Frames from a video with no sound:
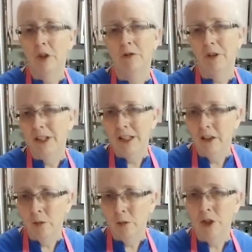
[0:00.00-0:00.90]
If I need a
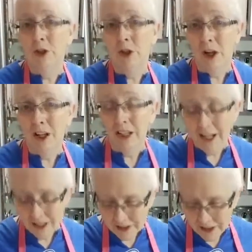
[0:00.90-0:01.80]
little more sugar, I'll add it